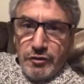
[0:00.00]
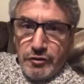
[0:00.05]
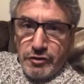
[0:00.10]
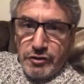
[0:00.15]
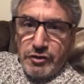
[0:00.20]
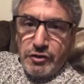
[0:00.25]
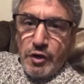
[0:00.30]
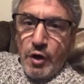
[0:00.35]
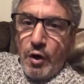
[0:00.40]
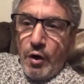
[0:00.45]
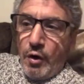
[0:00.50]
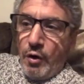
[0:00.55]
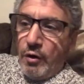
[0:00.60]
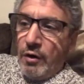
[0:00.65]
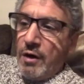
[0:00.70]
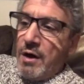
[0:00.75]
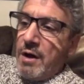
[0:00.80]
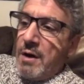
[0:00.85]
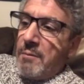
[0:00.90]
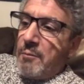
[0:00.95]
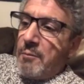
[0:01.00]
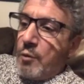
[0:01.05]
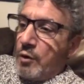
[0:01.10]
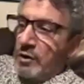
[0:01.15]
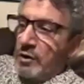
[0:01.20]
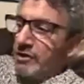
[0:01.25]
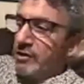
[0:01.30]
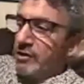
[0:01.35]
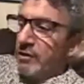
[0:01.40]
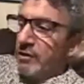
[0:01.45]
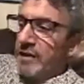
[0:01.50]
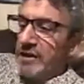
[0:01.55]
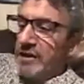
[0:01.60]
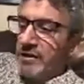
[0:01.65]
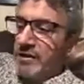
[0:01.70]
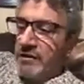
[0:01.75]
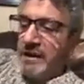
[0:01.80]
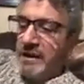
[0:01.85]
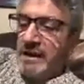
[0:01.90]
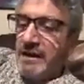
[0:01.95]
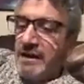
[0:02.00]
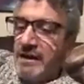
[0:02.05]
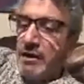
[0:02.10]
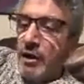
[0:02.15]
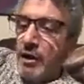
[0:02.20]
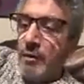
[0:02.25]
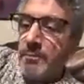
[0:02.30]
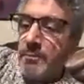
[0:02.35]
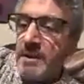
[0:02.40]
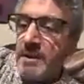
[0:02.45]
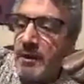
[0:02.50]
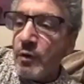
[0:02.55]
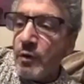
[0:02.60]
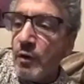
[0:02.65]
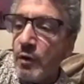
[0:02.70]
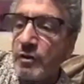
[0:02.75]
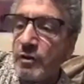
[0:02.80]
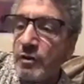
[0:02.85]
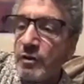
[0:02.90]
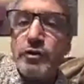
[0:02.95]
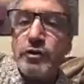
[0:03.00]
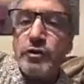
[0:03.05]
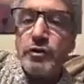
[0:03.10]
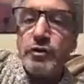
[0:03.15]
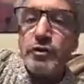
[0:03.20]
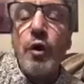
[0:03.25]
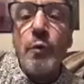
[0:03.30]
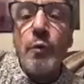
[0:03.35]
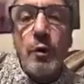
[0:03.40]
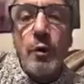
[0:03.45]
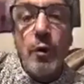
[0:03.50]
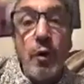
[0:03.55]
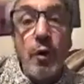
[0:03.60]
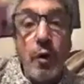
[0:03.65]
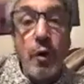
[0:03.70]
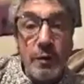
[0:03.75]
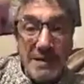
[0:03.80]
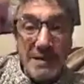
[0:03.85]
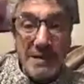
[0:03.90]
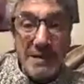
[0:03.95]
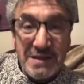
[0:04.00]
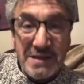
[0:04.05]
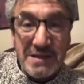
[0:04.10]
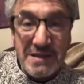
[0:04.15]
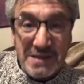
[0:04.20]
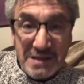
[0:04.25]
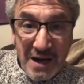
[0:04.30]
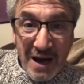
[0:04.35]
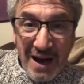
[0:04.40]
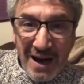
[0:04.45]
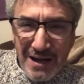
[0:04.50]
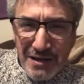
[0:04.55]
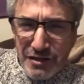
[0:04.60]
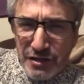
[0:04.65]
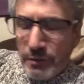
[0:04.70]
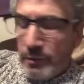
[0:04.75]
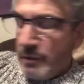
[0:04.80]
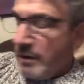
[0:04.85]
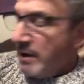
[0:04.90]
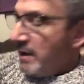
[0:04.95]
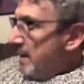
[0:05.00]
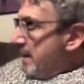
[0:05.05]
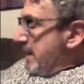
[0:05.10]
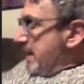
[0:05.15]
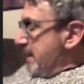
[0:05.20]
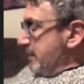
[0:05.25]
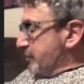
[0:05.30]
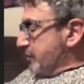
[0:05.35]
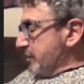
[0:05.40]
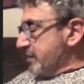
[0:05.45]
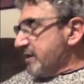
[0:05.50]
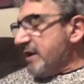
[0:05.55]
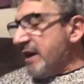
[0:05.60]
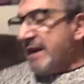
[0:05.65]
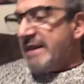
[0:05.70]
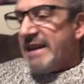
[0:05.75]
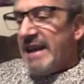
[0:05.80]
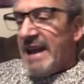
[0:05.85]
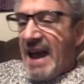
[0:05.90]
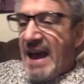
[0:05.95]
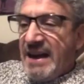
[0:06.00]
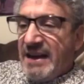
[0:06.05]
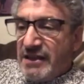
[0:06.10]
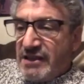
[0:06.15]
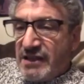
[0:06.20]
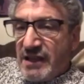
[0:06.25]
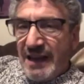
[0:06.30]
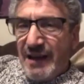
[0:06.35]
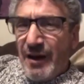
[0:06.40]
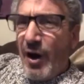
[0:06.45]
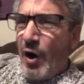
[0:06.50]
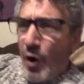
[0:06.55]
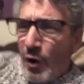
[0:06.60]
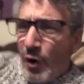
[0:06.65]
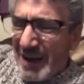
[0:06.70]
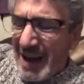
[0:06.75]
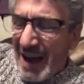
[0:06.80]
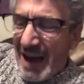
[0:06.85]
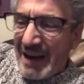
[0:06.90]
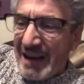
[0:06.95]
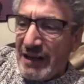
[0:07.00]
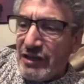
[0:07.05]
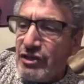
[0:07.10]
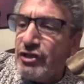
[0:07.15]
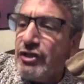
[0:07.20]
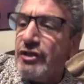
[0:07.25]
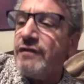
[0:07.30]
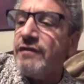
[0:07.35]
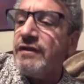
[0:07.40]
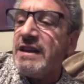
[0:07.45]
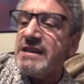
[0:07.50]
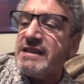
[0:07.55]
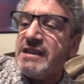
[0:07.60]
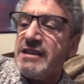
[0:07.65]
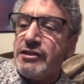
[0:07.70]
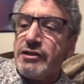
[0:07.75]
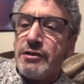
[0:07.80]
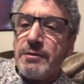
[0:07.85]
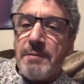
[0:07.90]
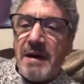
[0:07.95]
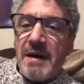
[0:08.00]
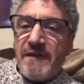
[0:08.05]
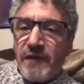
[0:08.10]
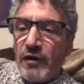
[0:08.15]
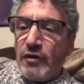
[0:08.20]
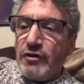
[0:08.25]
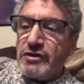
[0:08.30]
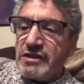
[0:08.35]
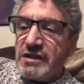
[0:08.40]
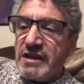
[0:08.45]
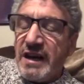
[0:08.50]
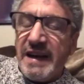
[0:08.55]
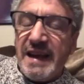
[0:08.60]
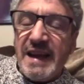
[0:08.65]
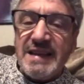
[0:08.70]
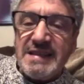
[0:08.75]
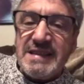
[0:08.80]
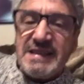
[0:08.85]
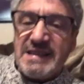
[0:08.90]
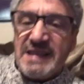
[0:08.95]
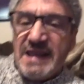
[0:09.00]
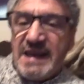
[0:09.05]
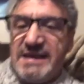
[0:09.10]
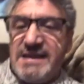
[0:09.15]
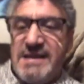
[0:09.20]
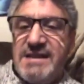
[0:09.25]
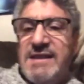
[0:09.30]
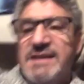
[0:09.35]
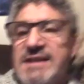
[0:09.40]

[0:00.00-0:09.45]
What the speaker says: soul more so than your ego, because your soul will always guide you. It's just like the adage, like, "Oh God, I should have listened to my first gut instincts."